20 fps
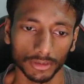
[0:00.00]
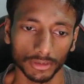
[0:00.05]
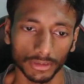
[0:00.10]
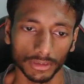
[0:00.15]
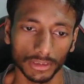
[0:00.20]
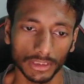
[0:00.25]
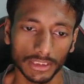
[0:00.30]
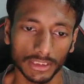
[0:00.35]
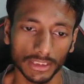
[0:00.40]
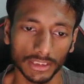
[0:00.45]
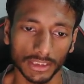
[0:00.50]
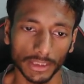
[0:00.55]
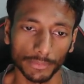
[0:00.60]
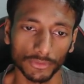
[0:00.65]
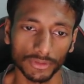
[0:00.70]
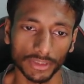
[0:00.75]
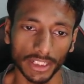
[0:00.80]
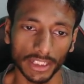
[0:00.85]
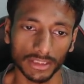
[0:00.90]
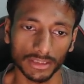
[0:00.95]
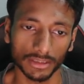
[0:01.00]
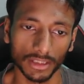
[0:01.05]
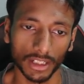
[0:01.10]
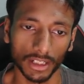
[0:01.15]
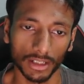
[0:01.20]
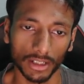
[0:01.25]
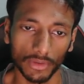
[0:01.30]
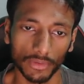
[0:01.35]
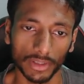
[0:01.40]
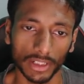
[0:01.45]
This is suppose next
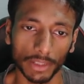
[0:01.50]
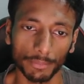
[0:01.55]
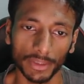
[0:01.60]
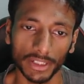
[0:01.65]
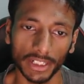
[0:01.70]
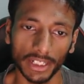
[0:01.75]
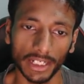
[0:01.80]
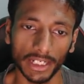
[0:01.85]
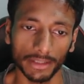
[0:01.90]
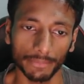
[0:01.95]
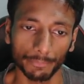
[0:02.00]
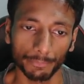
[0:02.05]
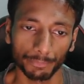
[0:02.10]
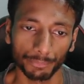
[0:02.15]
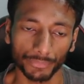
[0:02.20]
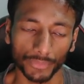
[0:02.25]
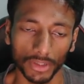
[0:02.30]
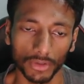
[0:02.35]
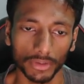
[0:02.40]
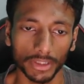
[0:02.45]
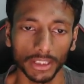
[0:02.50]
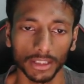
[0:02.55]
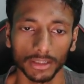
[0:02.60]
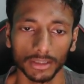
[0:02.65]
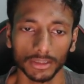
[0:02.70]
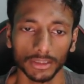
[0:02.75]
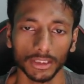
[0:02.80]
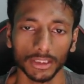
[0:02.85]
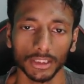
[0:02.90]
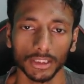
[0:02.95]
our number n. Okay,
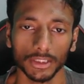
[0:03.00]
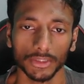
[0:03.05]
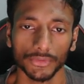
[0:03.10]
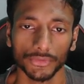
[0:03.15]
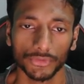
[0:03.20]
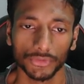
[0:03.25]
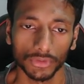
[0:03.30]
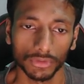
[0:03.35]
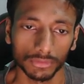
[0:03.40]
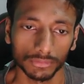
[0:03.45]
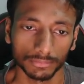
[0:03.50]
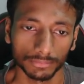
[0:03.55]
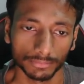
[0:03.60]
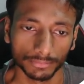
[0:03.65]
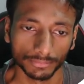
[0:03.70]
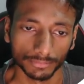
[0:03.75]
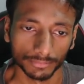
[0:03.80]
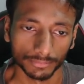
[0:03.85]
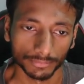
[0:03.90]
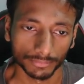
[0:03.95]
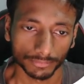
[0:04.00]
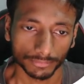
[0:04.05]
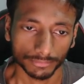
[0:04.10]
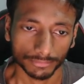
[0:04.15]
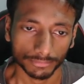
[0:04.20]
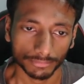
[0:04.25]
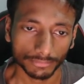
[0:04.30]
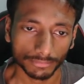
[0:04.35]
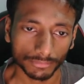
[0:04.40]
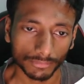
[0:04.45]
so
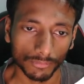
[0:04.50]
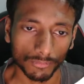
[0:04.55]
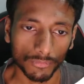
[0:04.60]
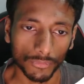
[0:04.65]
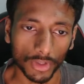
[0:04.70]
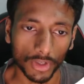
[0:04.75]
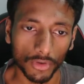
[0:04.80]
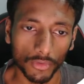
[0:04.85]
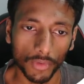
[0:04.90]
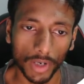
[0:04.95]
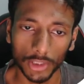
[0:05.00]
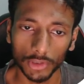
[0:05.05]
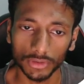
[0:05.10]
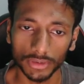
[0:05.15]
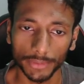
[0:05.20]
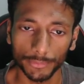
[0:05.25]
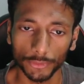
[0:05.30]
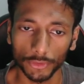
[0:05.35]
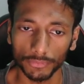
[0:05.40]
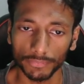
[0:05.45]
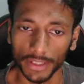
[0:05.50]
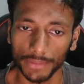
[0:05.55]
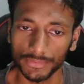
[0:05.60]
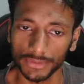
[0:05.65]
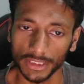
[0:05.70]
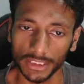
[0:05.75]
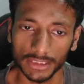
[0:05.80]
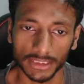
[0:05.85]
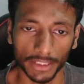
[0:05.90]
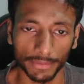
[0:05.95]
1 2 3 4 5
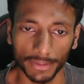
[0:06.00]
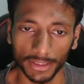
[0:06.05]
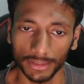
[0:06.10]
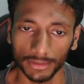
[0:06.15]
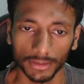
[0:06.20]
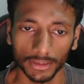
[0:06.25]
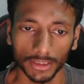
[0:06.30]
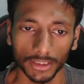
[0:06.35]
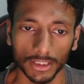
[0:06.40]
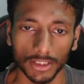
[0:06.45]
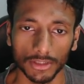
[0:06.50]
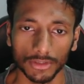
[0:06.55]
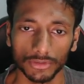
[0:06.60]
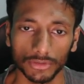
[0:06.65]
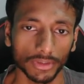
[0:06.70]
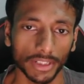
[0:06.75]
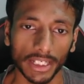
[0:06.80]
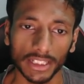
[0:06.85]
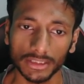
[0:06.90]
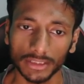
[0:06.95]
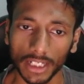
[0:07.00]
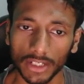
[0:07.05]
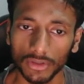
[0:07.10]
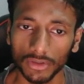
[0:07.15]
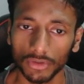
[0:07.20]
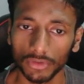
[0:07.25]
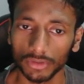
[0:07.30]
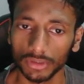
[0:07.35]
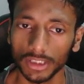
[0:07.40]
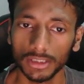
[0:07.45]
6 7. So next I will
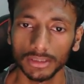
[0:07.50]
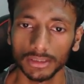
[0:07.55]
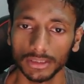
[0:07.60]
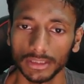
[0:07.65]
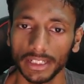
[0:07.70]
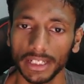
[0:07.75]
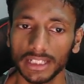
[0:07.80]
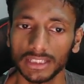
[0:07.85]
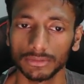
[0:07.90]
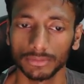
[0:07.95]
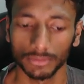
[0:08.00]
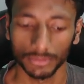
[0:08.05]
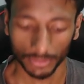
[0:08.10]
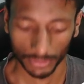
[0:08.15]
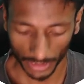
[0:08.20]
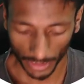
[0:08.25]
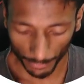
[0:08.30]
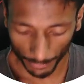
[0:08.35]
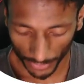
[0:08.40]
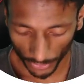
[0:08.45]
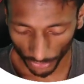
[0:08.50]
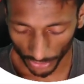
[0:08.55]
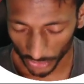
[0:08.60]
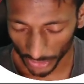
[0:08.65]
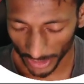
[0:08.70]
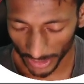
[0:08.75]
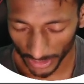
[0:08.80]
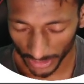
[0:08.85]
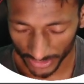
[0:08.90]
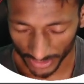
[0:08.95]
go to the next number, where
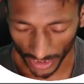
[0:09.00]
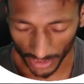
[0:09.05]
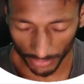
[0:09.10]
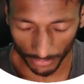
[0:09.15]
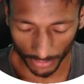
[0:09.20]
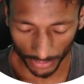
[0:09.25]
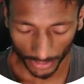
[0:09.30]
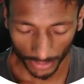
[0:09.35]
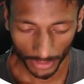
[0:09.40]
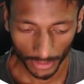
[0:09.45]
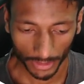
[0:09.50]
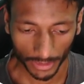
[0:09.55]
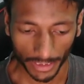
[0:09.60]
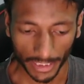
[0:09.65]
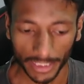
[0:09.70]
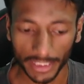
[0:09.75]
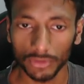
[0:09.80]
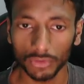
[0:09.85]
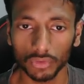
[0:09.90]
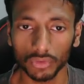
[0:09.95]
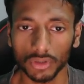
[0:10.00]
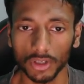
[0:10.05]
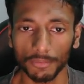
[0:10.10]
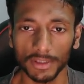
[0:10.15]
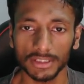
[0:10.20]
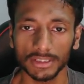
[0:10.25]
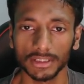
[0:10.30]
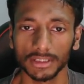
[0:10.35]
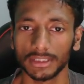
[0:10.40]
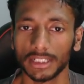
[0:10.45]
I will start getting two
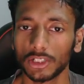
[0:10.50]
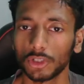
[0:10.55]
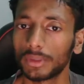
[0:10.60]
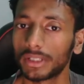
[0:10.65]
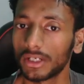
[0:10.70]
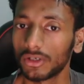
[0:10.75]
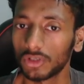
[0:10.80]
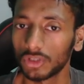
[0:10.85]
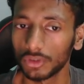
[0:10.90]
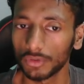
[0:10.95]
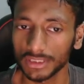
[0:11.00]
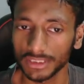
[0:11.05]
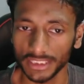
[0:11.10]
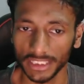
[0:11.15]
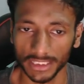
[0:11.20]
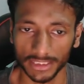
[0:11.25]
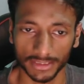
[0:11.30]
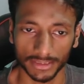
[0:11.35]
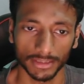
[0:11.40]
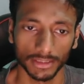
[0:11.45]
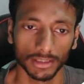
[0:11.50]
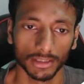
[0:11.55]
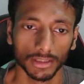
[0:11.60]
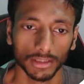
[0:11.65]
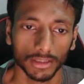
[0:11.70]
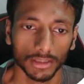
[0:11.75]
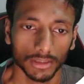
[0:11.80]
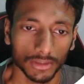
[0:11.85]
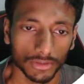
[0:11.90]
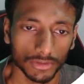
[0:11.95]
commas, that will be 10 to the power 6.
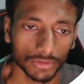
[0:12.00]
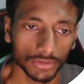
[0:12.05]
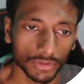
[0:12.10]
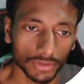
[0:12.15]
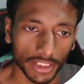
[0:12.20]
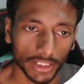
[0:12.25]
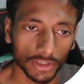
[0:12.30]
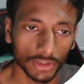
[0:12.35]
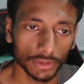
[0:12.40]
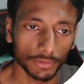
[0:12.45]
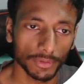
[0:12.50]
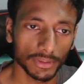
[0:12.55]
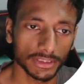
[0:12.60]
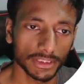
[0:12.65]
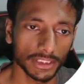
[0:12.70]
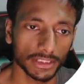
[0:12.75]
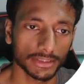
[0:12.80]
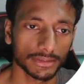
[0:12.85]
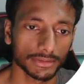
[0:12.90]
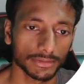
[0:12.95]
So 10 to the power 6.